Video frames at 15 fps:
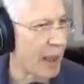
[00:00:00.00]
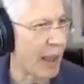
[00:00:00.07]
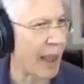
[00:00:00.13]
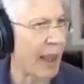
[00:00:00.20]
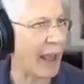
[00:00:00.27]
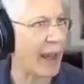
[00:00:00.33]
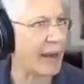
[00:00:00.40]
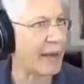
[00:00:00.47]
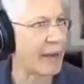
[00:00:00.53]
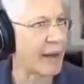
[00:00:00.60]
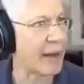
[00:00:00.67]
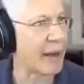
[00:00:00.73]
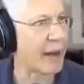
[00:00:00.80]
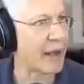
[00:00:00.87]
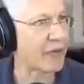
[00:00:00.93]
And,
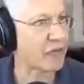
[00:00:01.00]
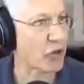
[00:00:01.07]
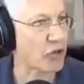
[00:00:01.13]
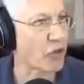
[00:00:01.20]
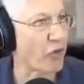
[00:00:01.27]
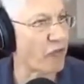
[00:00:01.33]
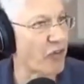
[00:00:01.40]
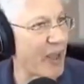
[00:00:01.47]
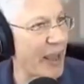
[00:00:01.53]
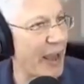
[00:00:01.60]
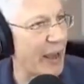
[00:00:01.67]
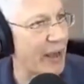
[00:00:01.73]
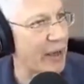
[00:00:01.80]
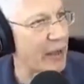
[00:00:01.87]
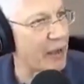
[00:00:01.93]
uh, and of course, don't
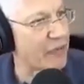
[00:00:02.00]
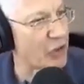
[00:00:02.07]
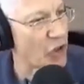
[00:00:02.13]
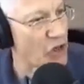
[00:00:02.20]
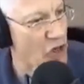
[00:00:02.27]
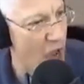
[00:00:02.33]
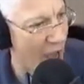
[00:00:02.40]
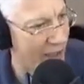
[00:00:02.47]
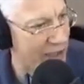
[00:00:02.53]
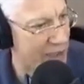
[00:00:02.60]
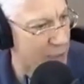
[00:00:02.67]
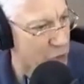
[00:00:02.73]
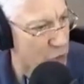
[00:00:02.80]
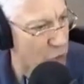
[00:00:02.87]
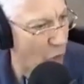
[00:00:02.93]
forget, if you're not a
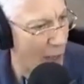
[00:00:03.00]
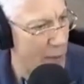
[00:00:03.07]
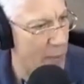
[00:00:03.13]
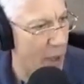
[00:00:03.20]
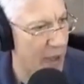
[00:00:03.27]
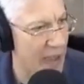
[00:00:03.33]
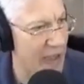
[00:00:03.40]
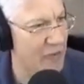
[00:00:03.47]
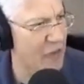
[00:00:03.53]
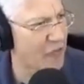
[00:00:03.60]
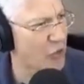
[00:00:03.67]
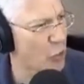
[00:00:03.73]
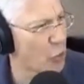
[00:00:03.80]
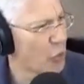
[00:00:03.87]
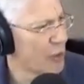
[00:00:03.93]
subscriber, even if
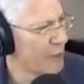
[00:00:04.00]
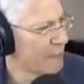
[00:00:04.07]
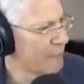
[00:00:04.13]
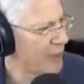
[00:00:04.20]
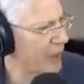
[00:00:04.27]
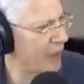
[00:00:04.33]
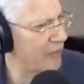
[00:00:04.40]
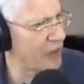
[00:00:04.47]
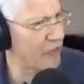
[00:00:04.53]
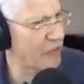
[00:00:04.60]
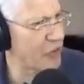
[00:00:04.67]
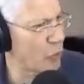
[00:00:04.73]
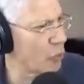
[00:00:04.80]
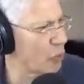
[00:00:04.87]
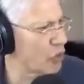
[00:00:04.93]
you, even if
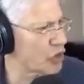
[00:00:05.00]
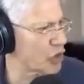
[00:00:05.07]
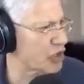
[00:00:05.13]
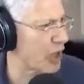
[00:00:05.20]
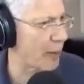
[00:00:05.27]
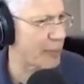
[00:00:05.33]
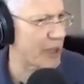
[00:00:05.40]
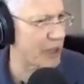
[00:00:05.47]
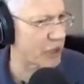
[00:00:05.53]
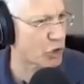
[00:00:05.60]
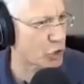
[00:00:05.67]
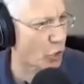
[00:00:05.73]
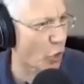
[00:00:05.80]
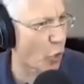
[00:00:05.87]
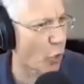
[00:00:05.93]
you just come here to
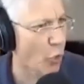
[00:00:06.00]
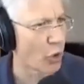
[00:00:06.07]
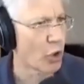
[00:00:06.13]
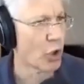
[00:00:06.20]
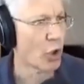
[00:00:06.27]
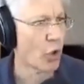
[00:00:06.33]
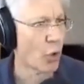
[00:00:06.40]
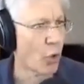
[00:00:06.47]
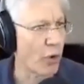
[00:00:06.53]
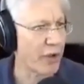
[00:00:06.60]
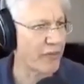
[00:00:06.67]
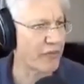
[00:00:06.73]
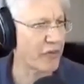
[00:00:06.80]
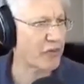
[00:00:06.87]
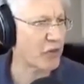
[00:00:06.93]
troll, or
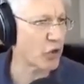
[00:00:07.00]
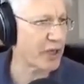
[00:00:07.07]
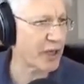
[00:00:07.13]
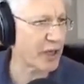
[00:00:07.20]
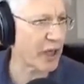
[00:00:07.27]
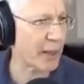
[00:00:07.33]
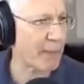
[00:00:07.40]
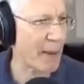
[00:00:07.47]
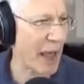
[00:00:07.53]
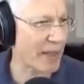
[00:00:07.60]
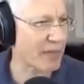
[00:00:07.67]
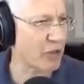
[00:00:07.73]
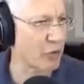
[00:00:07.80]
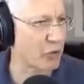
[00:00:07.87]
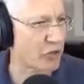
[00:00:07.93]
even if you're here like
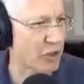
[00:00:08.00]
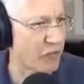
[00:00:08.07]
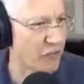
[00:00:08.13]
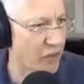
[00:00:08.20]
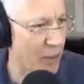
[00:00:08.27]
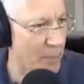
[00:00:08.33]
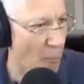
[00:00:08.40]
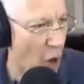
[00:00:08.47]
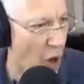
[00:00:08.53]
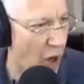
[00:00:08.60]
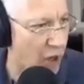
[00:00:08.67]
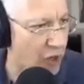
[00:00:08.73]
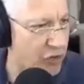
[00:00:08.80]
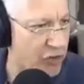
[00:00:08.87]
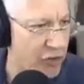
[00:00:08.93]
Matthew to defend
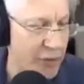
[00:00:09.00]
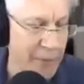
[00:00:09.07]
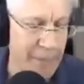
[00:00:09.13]
Marx,